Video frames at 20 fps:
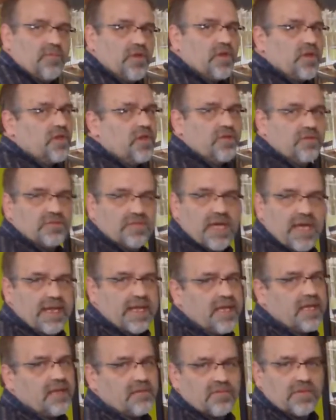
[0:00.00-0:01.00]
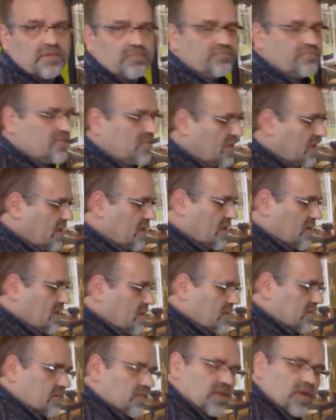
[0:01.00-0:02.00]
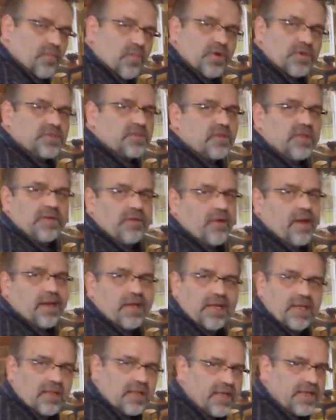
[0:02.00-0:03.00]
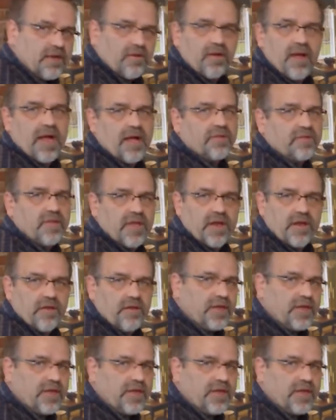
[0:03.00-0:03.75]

You can use any commercially rated cleaner out there.